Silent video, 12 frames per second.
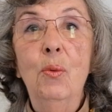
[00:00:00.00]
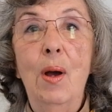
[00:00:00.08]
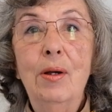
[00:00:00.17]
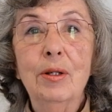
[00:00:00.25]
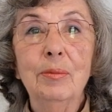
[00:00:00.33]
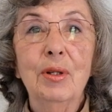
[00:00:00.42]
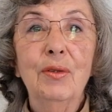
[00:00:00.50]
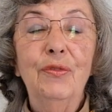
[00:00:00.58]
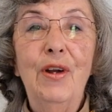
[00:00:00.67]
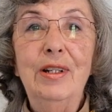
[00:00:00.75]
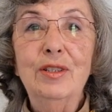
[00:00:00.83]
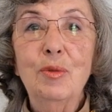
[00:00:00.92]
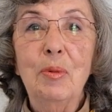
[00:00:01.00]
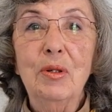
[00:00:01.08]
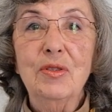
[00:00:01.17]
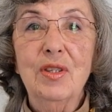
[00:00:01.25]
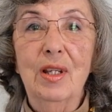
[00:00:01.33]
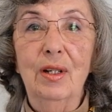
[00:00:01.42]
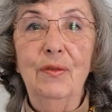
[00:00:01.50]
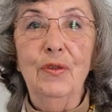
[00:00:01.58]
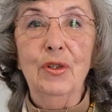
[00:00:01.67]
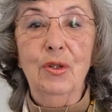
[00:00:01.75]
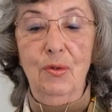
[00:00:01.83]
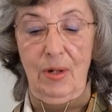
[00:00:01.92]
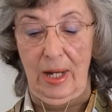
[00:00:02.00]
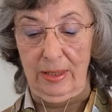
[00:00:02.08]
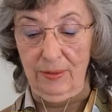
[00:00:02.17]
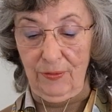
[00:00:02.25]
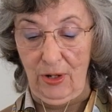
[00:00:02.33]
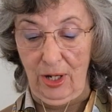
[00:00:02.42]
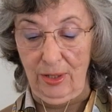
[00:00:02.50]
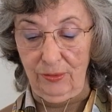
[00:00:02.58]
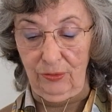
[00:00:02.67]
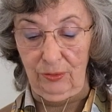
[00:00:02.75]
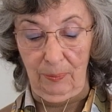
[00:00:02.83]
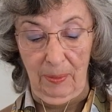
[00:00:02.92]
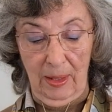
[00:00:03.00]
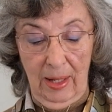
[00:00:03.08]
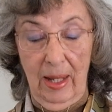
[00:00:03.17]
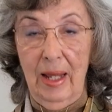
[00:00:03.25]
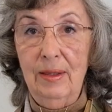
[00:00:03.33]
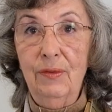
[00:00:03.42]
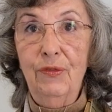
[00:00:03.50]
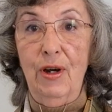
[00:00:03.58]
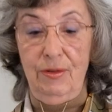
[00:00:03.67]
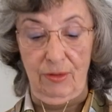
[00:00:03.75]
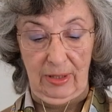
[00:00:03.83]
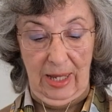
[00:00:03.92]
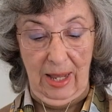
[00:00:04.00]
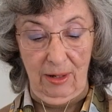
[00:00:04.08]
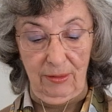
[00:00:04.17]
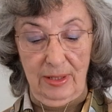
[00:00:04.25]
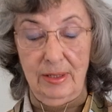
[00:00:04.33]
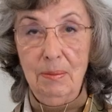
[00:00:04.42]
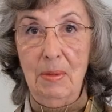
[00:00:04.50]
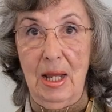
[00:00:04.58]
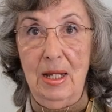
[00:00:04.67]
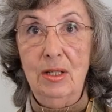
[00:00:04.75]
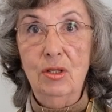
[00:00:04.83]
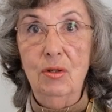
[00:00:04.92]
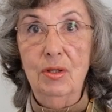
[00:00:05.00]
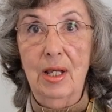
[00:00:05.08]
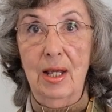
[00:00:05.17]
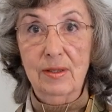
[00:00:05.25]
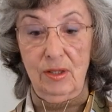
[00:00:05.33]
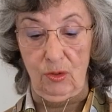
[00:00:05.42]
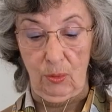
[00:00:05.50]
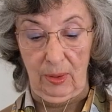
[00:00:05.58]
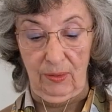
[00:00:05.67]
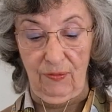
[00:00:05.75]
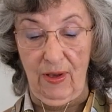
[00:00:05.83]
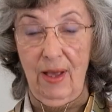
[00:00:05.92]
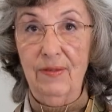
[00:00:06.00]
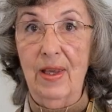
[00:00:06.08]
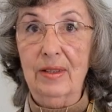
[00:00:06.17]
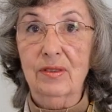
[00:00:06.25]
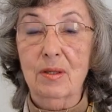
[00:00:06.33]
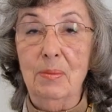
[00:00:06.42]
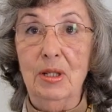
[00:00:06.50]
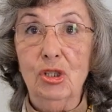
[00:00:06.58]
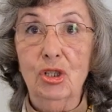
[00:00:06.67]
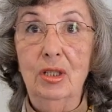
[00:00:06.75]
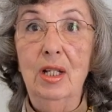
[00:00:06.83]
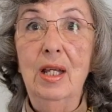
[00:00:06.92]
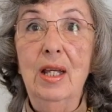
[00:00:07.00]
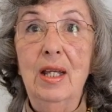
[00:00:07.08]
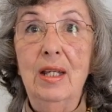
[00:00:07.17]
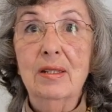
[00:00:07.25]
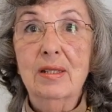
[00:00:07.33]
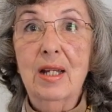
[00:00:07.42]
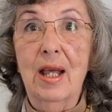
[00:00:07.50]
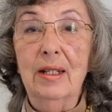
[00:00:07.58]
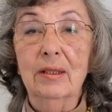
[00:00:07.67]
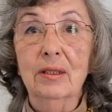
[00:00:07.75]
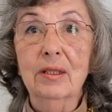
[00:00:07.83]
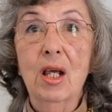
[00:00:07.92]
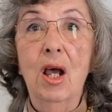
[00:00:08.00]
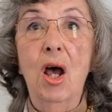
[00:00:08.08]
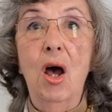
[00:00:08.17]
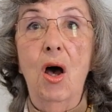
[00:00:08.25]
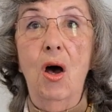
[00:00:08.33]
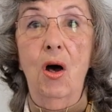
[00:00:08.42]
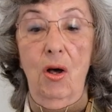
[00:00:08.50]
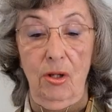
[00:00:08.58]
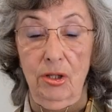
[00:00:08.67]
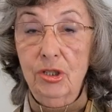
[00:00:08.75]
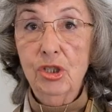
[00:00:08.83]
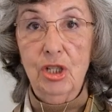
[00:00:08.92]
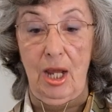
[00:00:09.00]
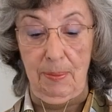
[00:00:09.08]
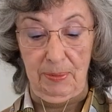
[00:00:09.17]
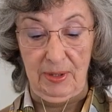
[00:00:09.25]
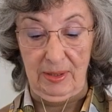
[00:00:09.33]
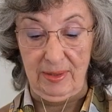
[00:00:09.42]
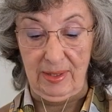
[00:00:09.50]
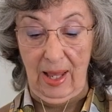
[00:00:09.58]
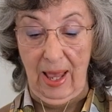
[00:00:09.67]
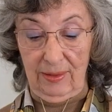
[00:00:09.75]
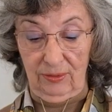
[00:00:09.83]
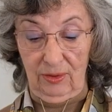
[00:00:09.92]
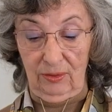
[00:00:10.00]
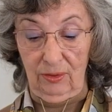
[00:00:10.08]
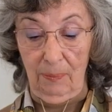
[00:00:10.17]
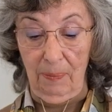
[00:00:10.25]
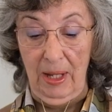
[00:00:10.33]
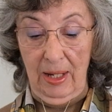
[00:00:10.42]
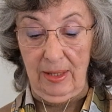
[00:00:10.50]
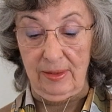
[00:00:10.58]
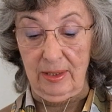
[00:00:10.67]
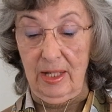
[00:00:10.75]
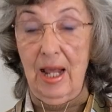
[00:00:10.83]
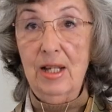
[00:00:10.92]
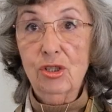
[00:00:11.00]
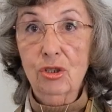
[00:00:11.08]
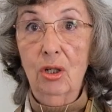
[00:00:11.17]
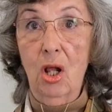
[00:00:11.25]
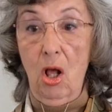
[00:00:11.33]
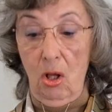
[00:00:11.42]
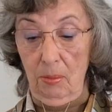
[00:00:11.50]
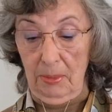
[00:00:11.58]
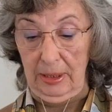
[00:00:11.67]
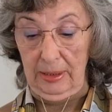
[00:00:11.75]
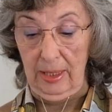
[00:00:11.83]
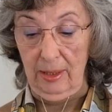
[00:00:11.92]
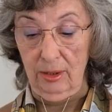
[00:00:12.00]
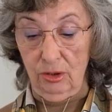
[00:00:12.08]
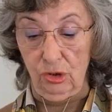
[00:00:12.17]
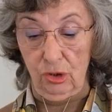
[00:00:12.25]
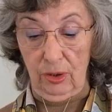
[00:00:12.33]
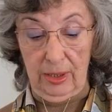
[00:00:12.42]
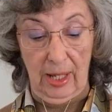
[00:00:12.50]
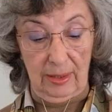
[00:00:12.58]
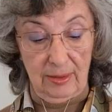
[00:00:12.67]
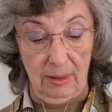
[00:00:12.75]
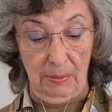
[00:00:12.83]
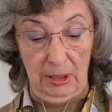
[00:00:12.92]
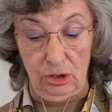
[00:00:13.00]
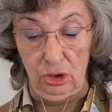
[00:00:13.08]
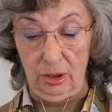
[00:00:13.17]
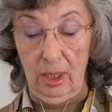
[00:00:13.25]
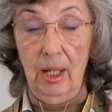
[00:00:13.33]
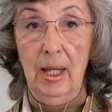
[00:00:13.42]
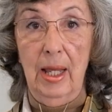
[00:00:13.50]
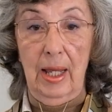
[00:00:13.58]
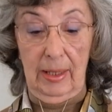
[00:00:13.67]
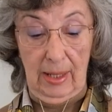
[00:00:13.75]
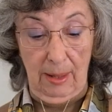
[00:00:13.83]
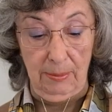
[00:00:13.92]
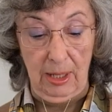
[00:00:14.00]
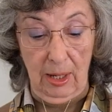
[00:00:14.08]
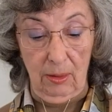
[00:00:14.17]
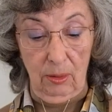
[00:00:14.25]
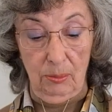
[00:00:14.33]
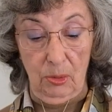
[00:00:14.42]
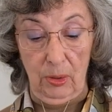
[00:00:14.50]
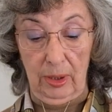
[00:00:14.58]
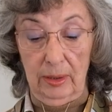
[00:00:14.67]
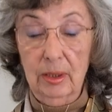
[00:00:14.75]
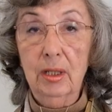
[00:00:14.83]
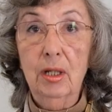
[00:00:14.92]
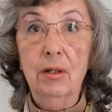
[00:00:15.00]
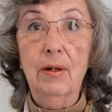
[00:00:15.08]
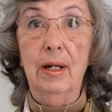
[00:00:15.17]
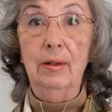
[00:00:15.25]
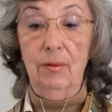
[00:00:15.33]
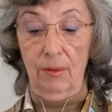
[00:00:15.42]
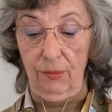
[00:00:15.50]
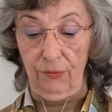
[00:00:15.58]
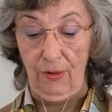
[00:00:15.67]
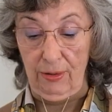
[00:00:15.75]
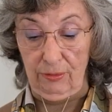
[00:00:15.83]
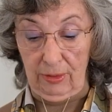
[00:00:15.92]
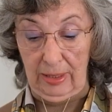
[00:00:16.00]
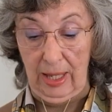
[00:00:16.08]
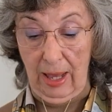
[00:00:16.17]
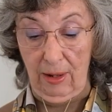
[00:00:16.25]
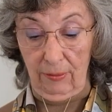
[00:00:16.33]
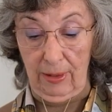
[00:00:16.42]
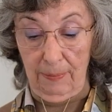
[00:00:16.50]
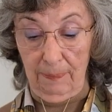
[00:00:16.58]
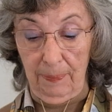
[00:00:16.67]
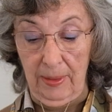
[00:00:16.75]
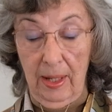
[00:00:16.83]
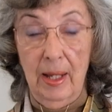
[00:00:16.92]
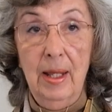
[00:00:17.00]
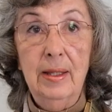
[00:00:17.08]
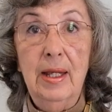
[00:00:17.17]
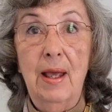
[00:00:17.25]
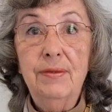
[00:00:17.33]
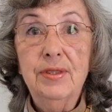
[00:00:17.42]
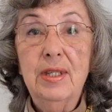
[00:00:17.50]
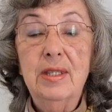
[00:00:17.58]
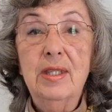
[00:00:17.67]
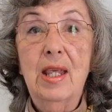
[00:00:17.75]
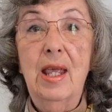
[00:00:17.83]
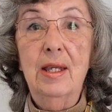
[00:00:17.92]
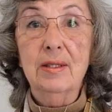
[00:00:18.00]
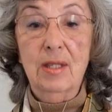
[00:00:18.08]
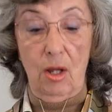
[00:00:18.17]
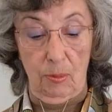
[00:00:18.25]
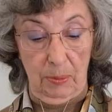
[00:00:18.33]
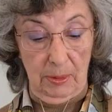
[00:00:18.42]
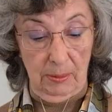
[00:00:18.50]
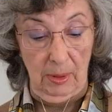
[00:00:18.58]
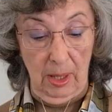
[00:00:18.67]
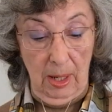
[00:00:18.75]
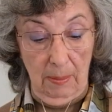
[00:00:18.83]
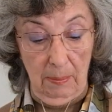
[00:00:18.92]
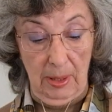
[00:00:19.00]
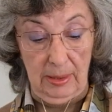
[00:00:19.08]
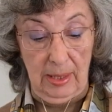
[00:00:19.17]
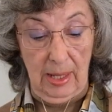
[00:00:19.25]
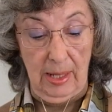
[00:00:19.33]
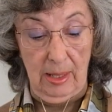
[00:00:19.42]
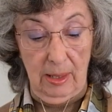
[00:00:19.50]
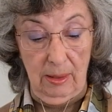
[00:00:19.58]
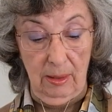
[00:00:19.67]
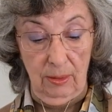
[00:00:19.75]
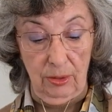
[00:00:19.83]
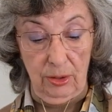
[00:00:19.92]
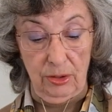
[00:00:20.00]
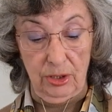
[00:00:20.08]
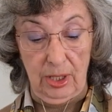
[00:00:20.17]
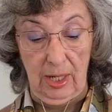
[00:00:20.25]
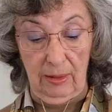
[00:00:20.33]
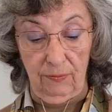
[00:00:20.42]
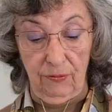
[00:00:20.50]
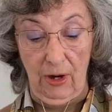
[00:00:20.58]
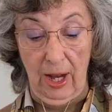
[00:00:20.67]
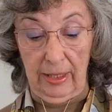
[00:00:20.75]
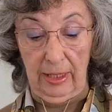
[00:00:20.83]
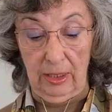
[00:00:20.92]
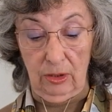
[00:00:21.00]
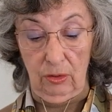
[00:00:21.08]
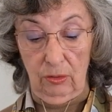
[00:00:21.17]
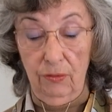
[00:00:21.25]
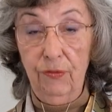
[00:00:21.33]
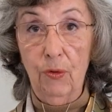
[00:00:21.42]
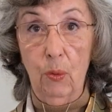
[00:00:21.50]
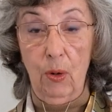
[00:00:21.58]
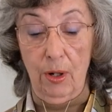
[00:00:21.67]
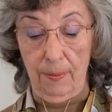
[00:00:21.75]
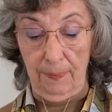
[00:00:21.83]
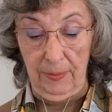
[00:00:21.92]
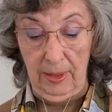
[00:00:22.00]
Welcome to the Fredericksburg Center for the Creative Arts. The Frederick Gallery's May 2025 exhibition is titled All Shapes and Sizes. It's a national all-media juried exhibition, and I'm Carol Morgan, the curator of the Frederick Gallery. The FCCA is open Monday, Thursday, and Friday, noon to 4,